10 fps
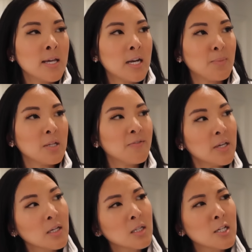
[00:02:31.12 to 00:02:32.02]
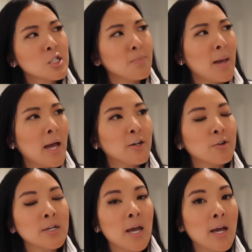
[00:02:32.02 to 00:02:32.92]
and I believe English,
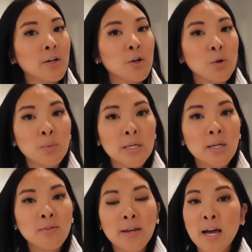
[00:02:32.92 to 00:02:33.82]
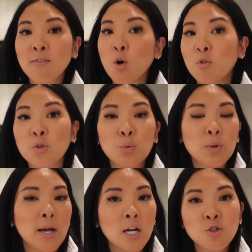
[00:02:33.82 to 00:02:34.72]
Mandarin, and Korean. They have over
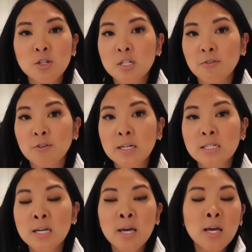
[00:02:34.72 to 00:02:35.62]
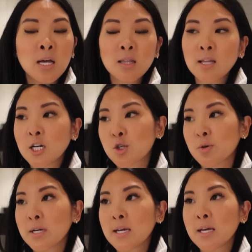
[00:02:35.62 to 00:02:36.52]
300 different
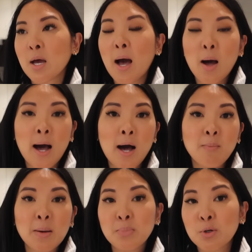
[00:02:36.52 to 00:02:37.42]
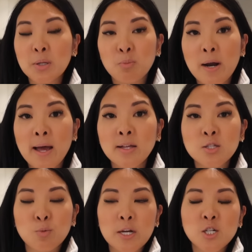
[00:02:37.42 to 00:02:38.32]
luxury and beauty
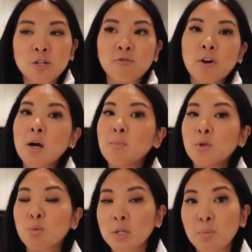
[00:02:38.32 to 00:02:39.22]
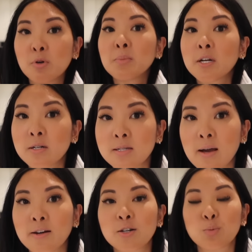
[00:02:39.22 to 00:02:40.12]
brands, ranging from the really premier
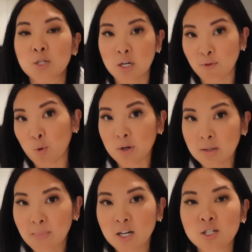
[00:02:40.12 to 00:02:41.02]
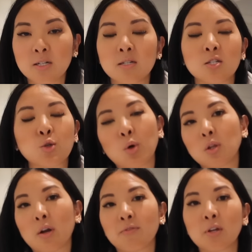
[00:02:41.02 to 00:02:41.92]
designers, which I've already mentioned, to a
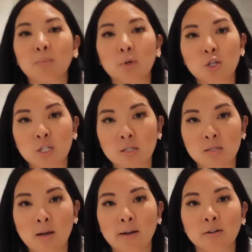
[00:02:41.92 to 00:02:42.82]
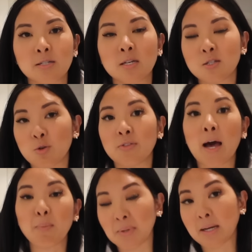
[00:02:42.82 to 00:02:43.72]
lot of the emerging designers and sort of
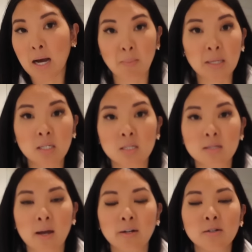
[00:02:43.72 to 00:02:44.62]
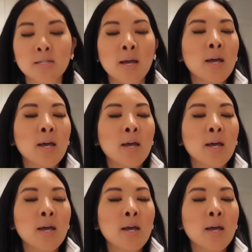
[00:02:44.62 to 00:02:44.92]
the up and coming designers.